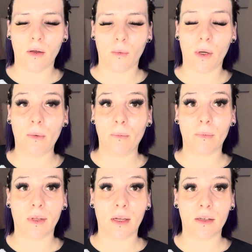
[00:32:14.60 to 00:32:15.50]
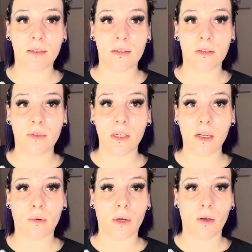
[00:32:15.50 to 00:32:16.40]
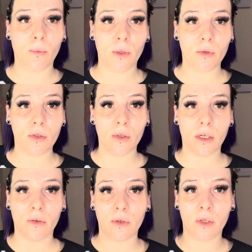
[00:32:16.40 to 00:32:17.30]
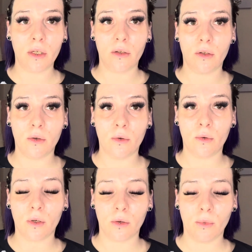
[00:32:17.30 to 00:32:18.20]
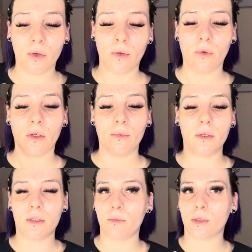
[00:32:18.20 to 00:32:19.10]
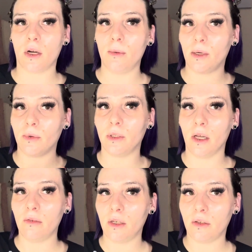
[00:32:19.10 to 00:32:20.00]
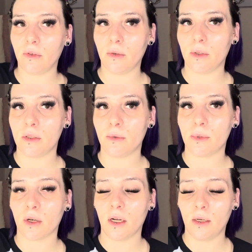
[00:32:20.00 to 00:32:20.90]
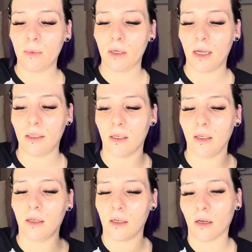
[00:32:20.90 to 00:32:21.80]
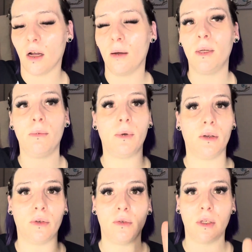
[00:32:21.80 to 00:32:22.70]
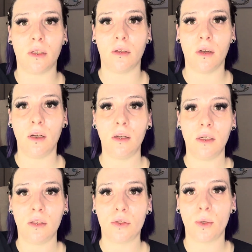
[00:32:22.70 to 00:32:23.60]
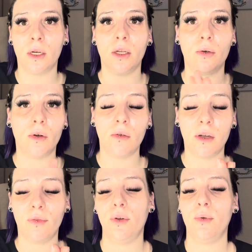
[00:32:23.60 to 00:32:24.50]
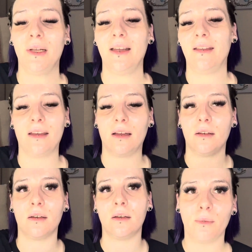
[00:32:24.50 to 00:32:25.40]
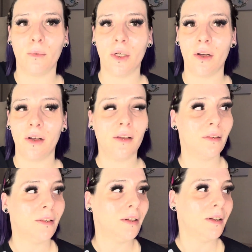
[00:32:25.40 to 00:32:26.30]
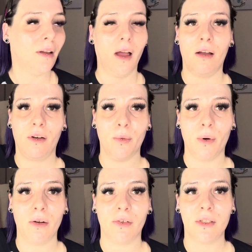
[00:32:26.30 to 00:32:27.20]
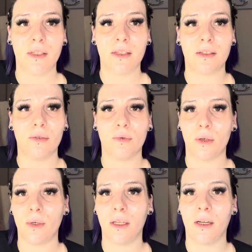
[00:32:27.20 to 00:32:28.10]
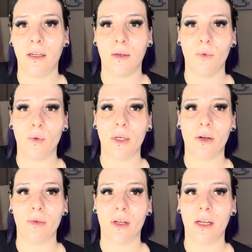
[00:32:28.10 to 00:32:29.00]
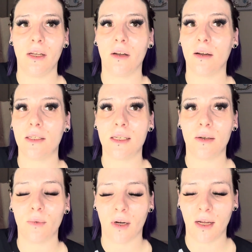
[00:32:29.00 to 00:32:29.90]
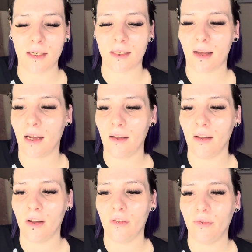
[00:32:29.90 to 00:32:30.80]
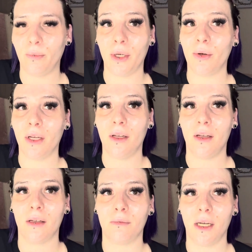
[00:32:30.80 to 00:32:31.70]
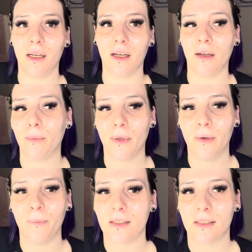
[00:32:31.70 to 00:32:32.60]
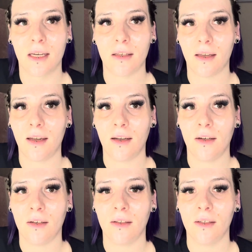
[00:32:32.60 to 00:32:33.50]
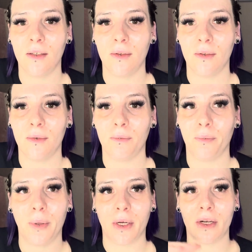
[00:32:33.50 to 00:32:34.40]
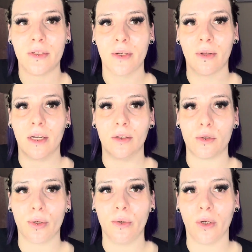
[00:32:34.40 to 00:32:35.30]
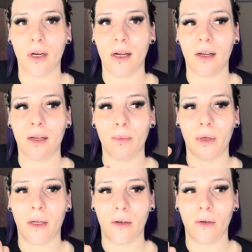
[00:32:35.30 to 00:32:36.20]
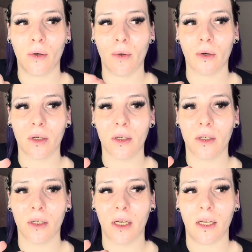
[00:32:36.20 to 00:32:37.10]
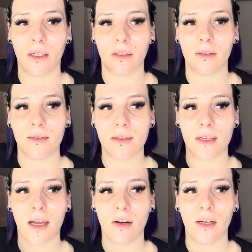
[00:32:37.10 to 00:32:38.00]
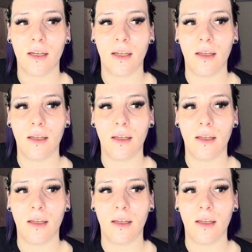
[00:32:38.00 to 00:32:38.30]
Well, that is this video. I hope you enjoyed. If you did, you are more than welcome to subscribe. I would love it if you would subscribe and like and comment, but if you did not enjoy, you don't have to do any of that. We all have our preferences of what we like and what we don't like content wise. I love beauty and makeup, skincare, but I also like true crime and horror and scary